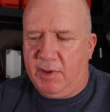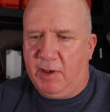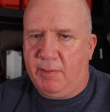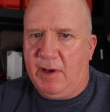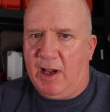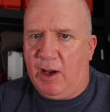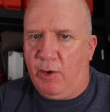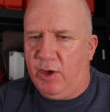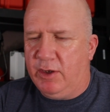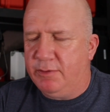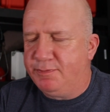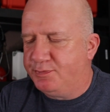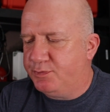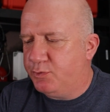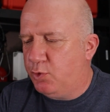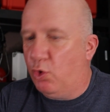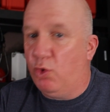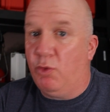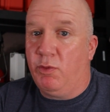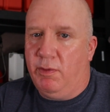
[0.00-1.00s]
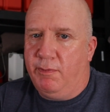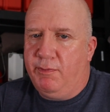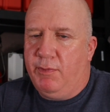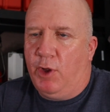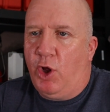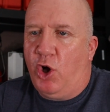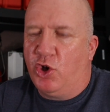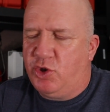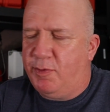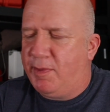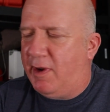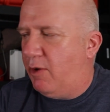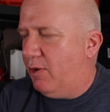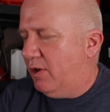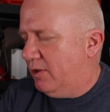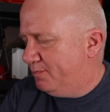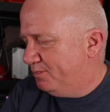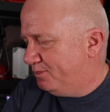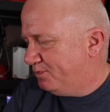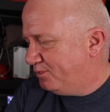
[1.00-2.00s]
power, or larger power.